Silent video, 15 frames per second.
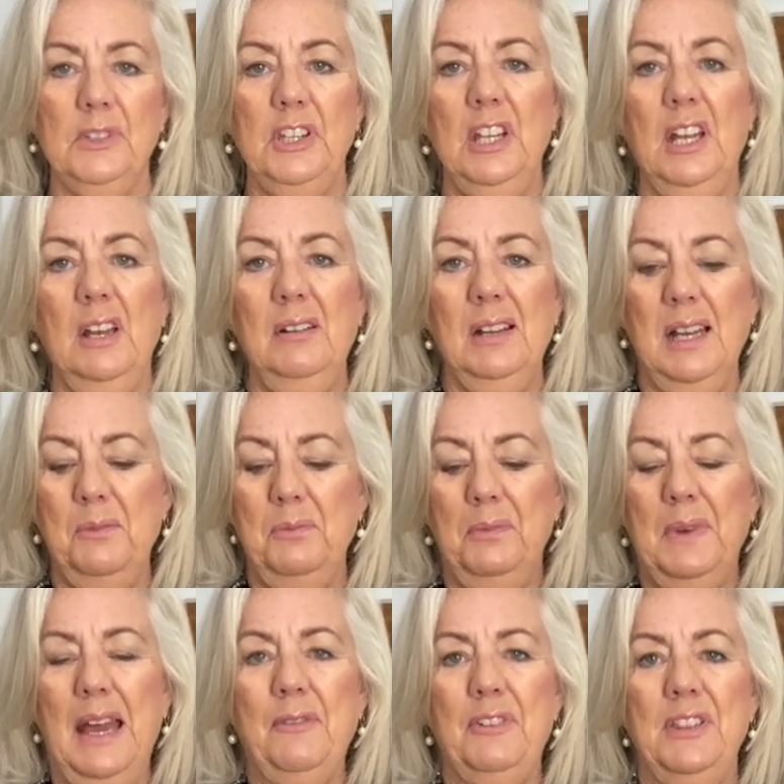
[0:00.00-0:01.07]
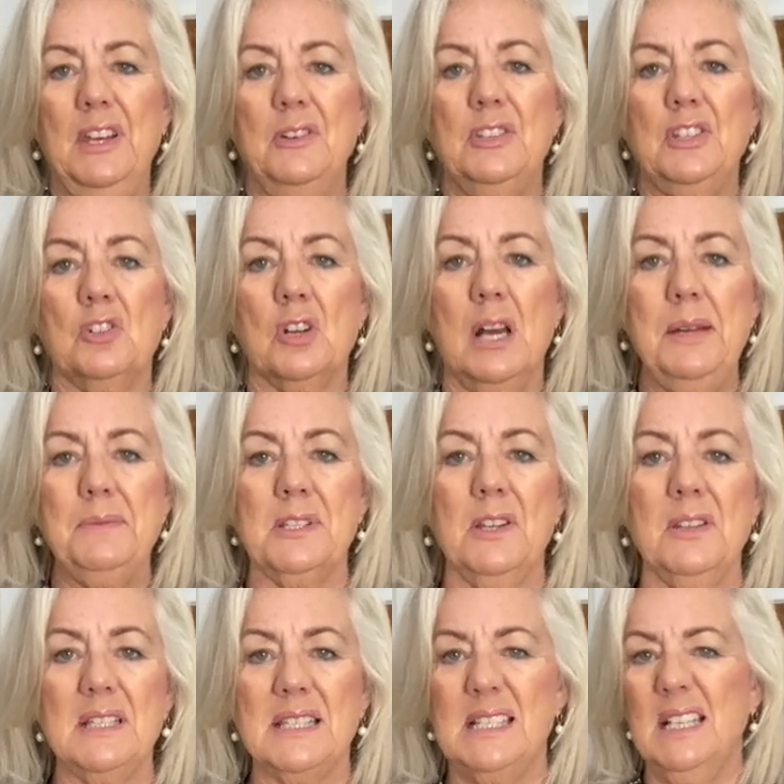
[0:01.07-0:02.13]
You know, like having those stripes
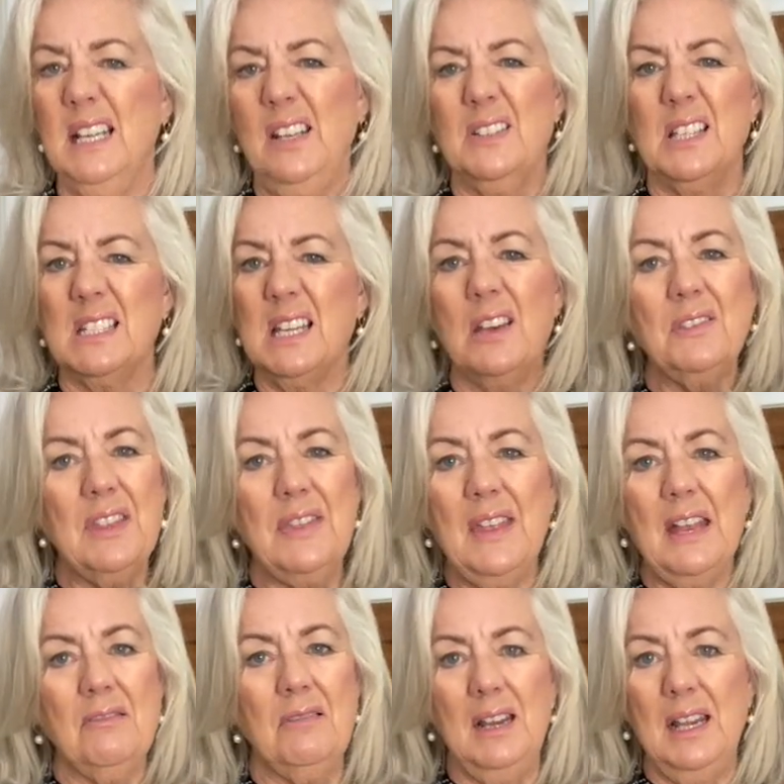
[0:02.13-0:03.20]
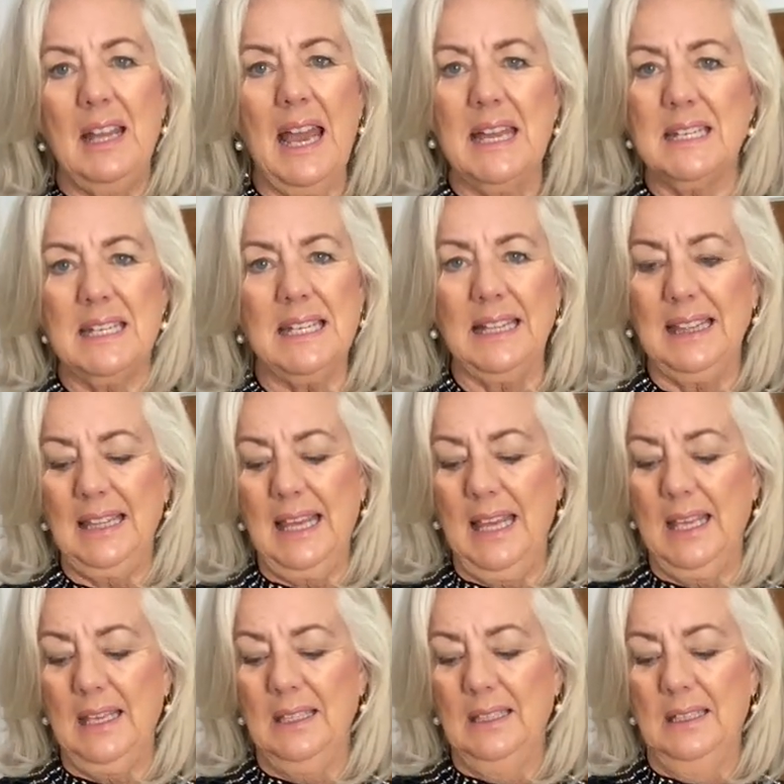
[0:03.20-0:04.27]
on the sleeves? I don't think they really add
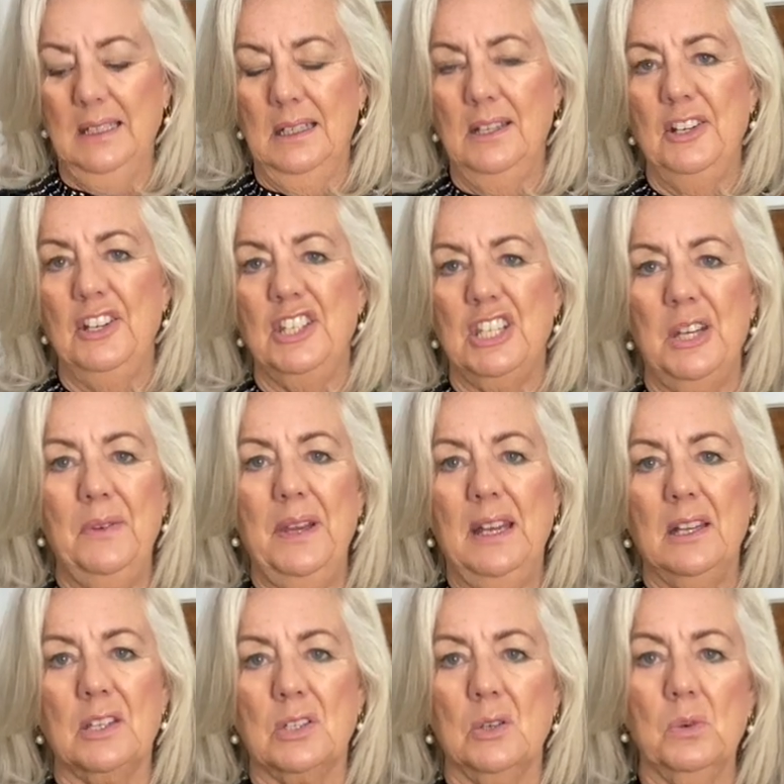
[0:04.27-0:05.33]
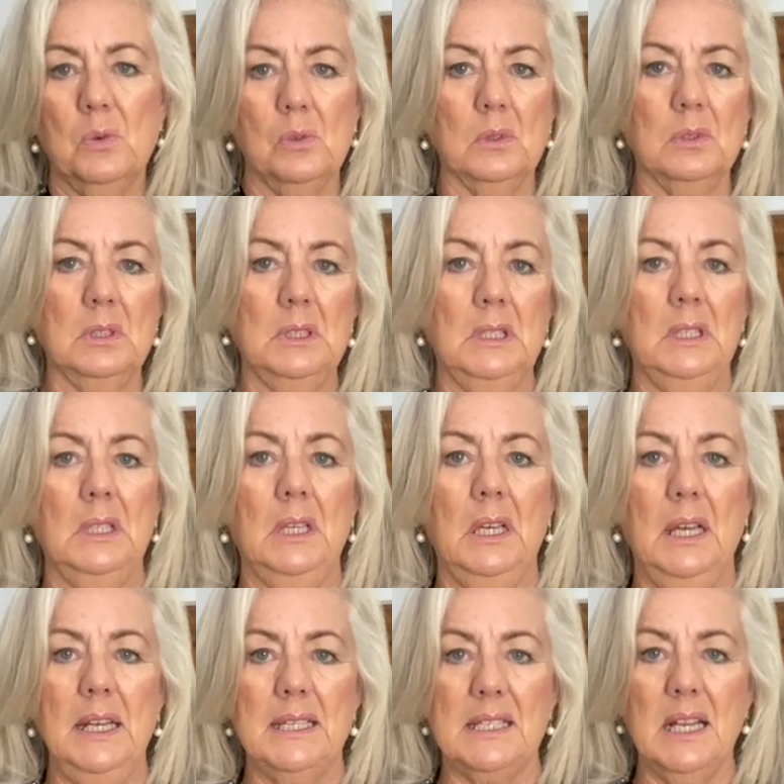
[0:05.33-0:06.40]
anything to it at all.
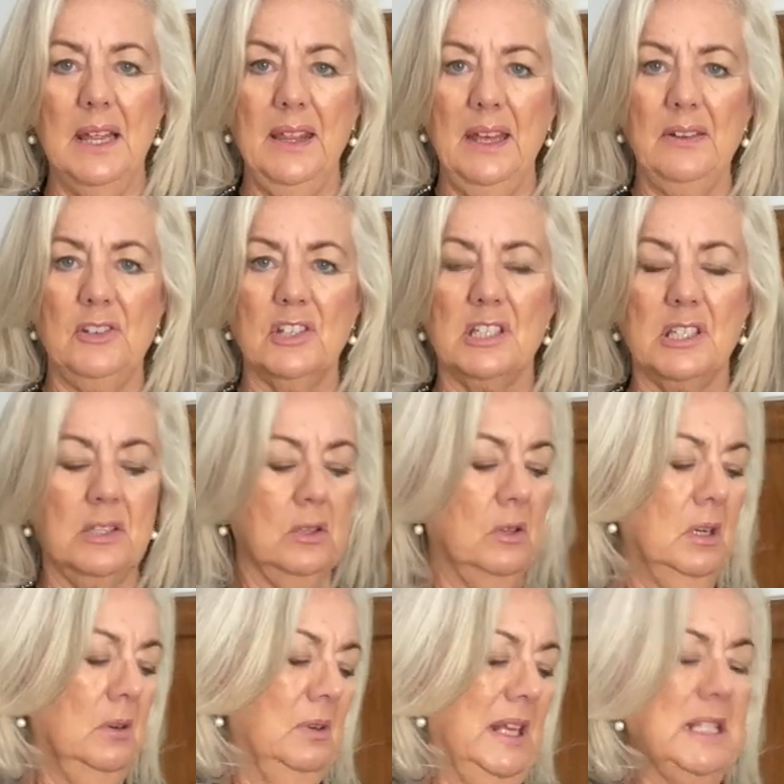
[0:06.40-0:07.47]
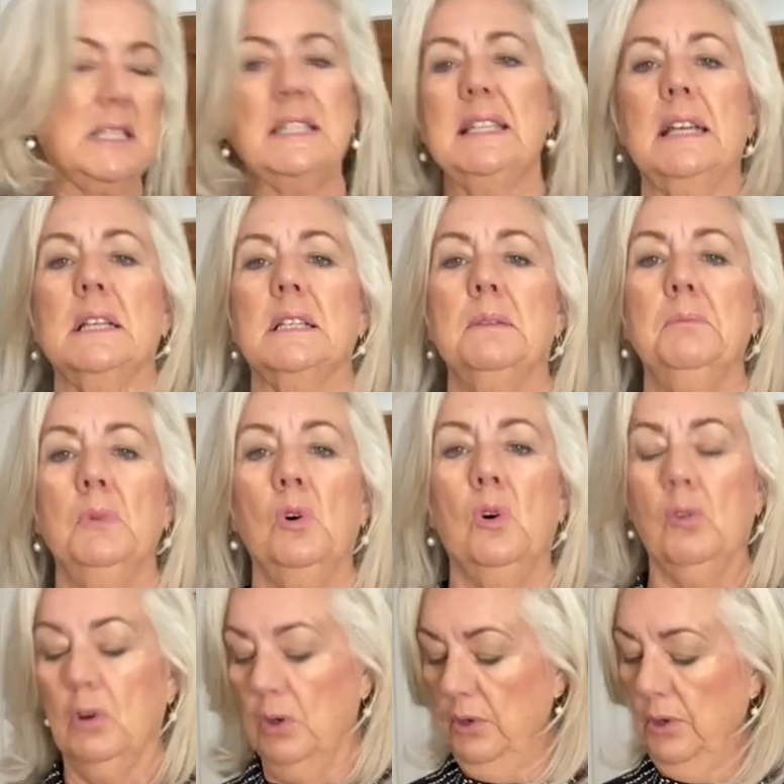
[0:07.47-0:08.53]
It's like they just thought, oh, let's stick some
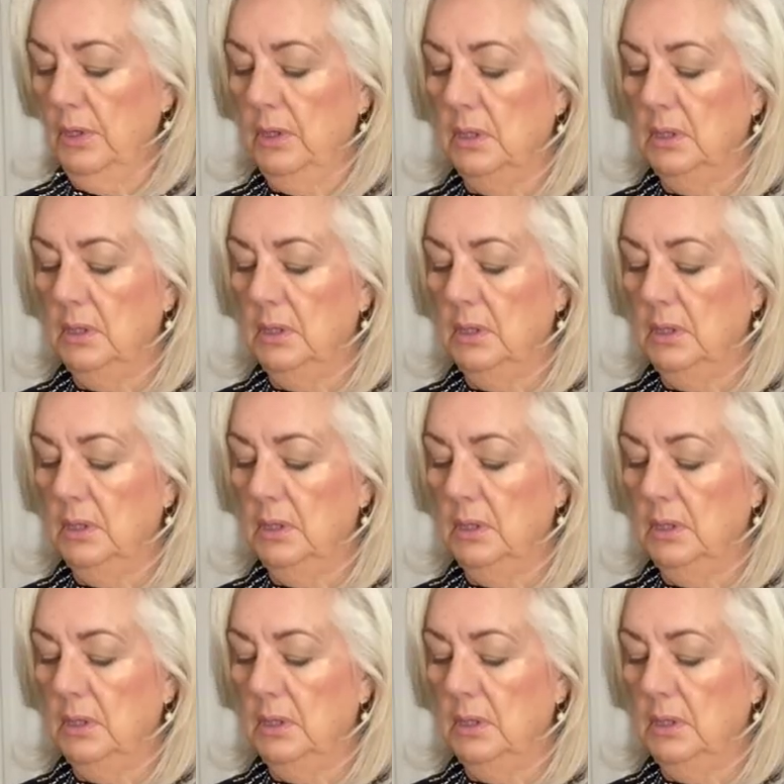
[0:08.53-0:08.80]
more on.